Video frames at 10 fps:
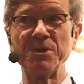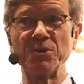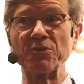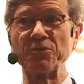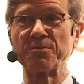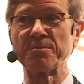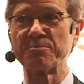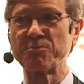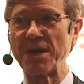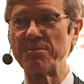because
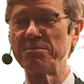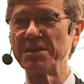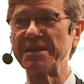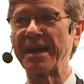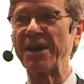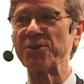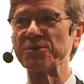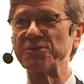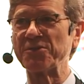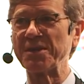probably the
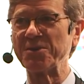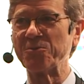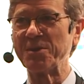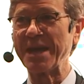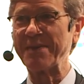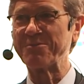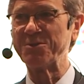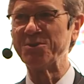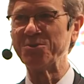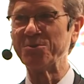hardest thing we have
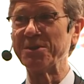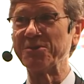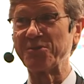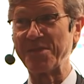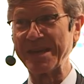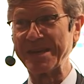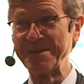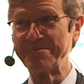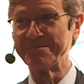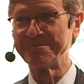to do is
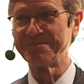think.